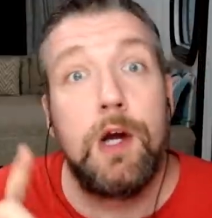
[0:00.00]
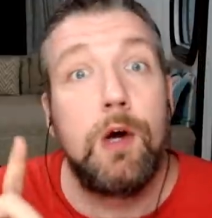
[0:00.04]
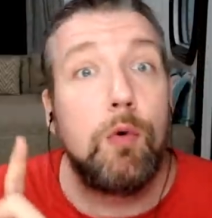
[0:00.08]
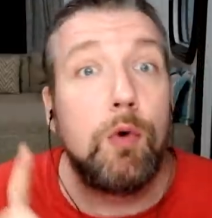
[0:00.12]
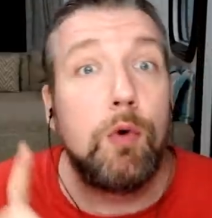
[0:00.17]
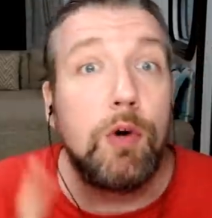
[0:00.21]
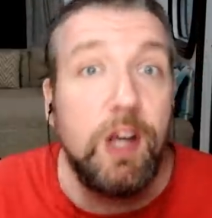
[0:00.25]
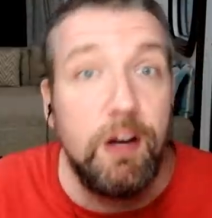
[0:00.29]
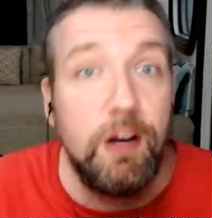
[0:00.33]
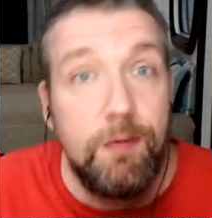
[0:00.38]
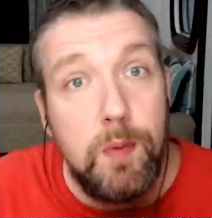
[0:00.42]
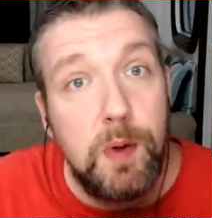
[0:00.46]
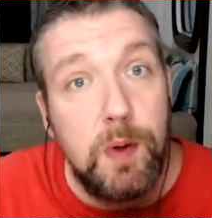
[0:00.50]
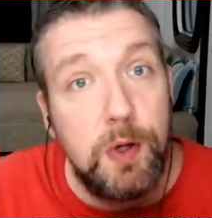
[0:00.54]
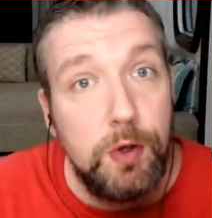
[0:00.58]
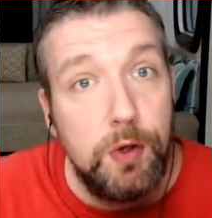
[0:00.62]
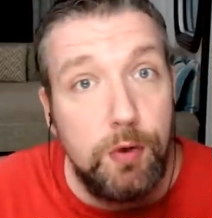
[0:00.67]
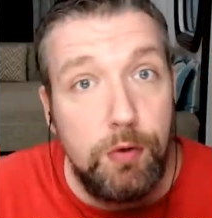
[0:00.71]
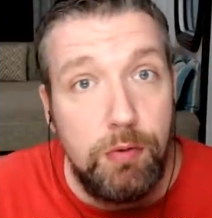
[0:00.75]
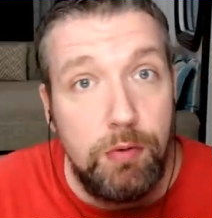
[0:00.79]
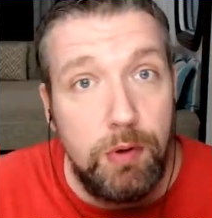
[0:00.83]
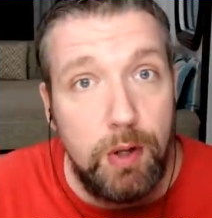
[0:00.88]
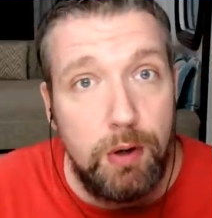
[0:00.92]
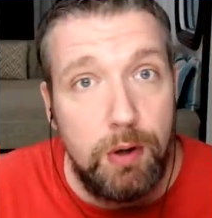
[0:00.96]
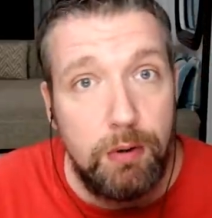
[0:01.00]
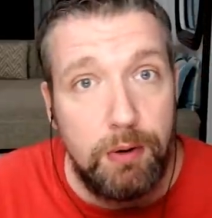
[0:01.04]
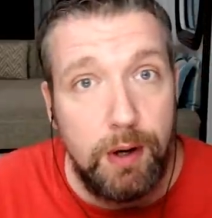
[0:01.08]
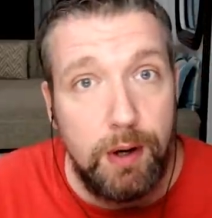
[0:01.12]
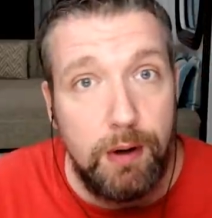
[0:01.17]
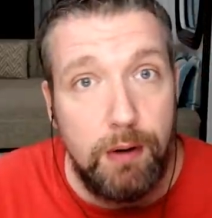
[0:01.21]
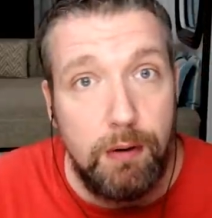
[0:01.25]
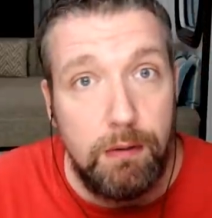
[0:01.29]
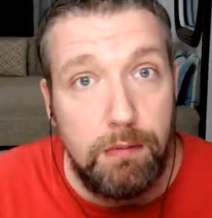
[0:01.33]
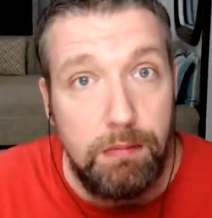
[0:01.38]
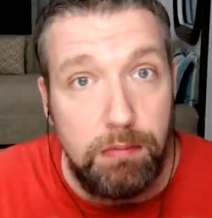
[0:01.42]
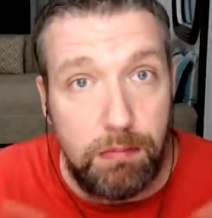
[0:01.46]
We'll give him a new
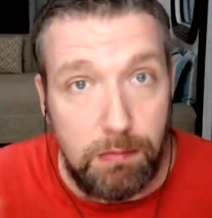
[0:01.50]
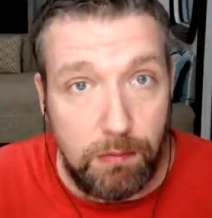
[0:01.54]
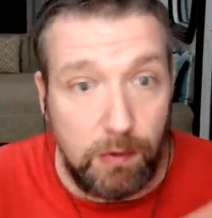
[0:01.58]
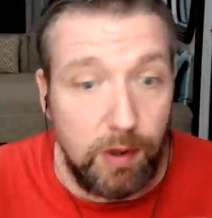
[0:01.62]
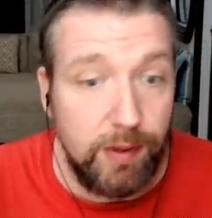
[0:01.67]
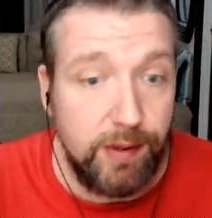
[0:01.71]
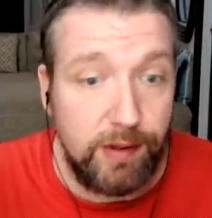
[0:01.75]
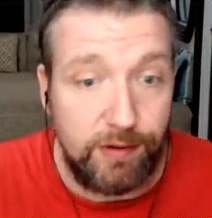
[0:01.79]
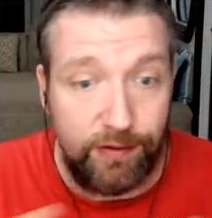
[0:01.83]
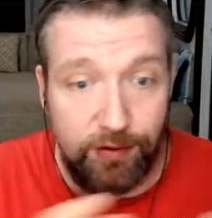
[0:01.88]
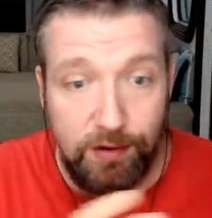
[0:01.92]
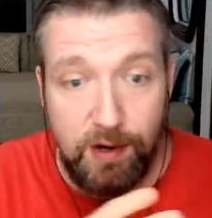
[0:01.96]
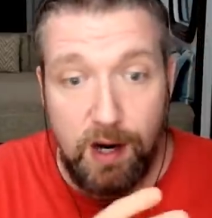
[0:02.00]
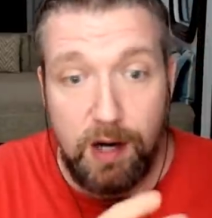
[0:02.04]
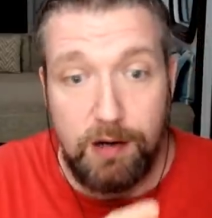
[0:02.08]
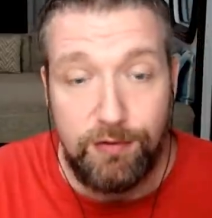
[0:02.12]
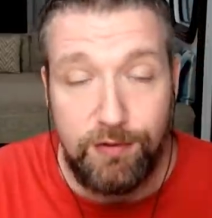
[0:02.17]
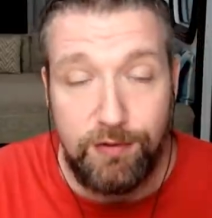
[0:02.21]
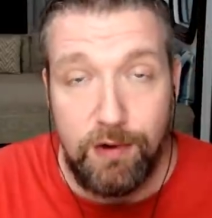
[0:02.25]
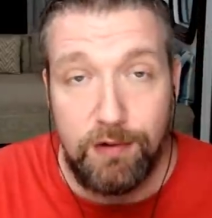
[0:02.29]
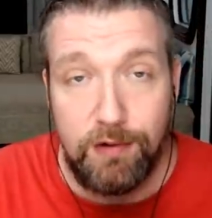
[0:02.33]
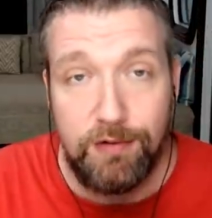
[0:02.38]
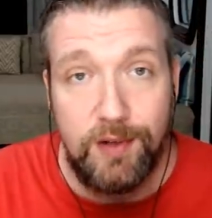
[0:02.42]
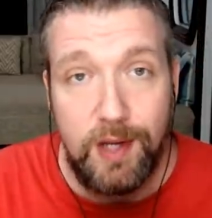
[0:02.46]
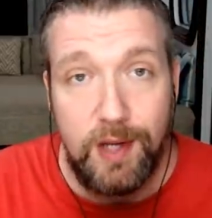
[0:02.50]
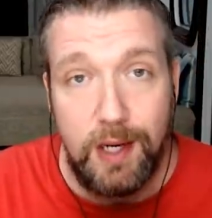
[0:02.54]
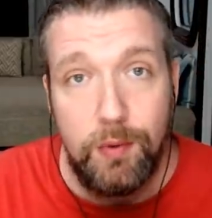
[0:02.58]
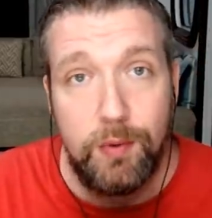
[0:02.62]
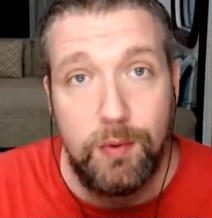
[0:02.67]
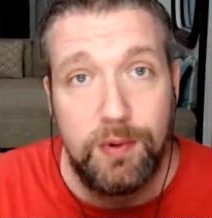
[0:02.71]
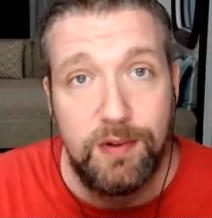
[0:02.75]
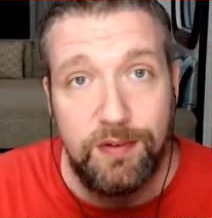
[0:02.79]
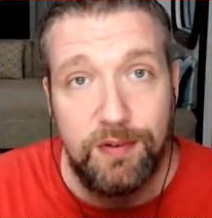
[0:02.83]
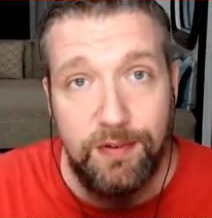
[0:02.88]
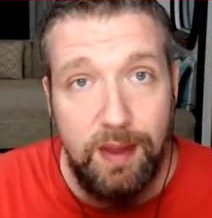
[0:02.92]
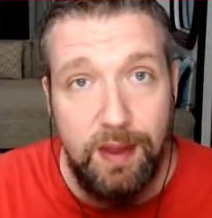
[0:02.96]
logo, one that's not associated
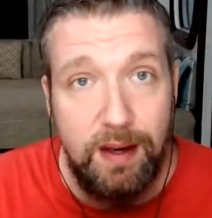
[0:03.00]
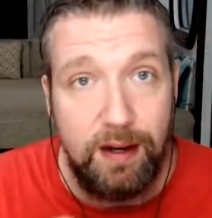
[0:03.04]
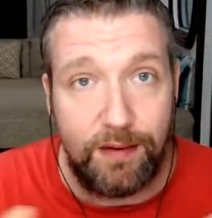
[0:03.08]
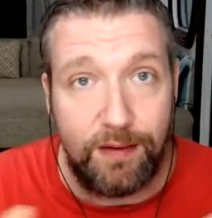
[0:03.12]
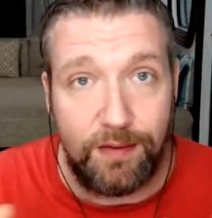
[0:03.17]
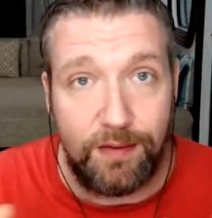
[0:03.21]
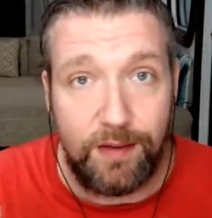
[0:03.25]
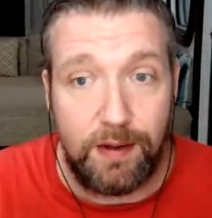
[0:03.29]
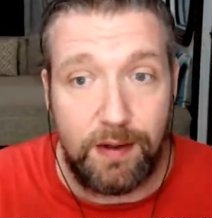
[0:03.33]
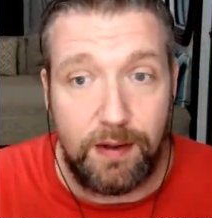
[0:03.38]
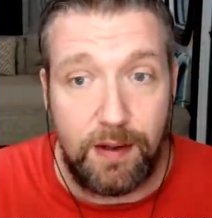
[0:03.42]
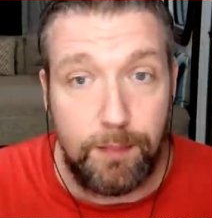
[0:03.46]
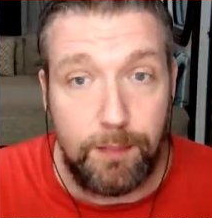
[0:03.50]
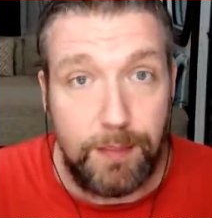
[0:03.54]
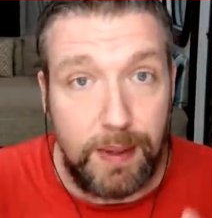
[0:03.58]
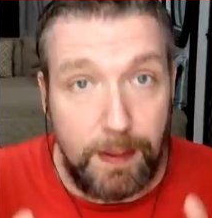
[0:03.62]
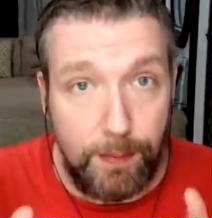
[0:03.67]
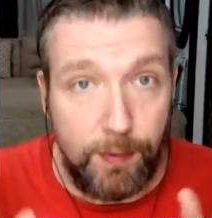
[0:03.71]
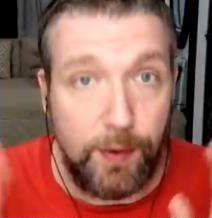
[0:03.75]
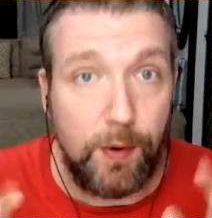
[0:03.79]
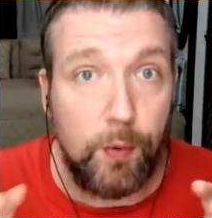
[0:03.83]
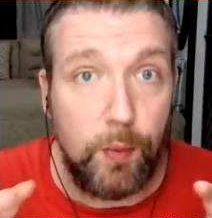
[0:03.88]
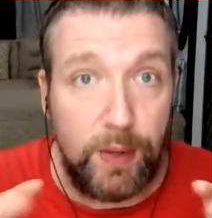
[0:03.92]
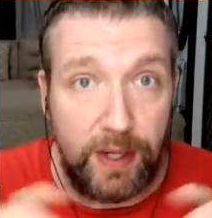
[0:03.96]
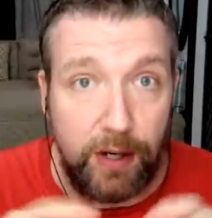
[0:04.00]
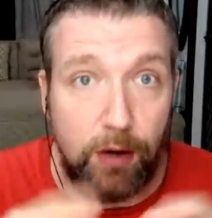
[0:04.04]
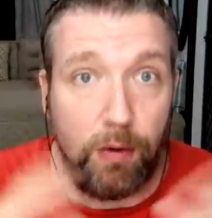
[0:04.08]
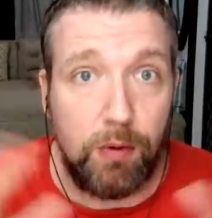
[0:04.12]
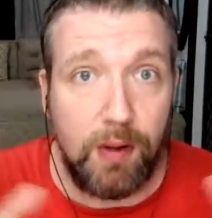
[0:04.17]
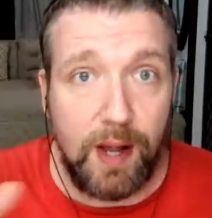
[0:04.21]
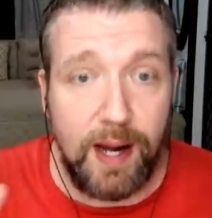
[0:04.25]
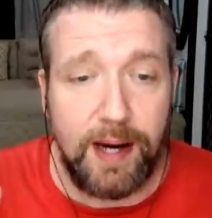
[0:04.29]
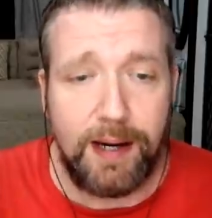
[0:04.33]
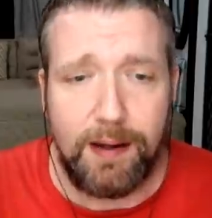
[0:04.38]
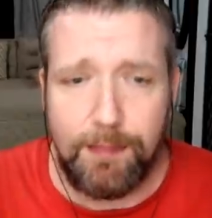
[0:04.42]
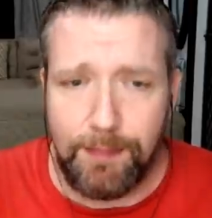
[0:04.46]
with the things that the people that we don't
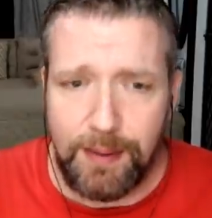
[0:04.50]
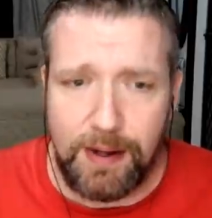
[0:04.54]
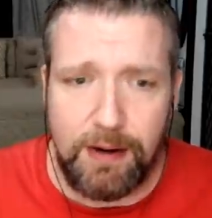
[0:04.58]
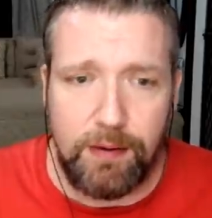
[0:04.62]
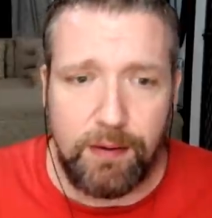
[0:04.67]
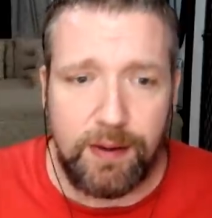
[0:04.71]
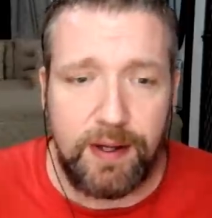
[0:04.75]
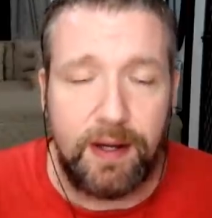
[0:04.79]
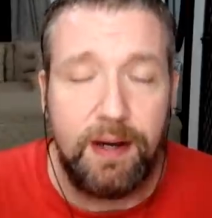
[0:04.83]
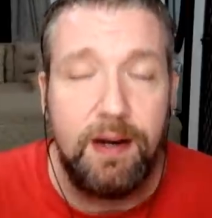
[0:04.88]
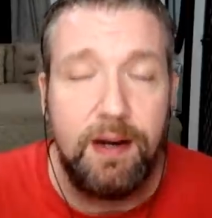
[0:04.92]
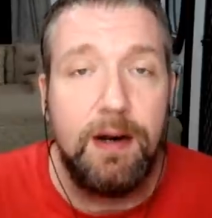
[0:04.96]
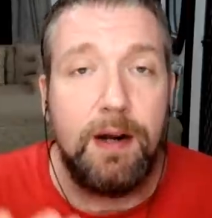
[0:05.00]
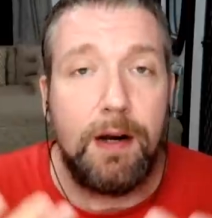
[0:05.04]
like, apparently,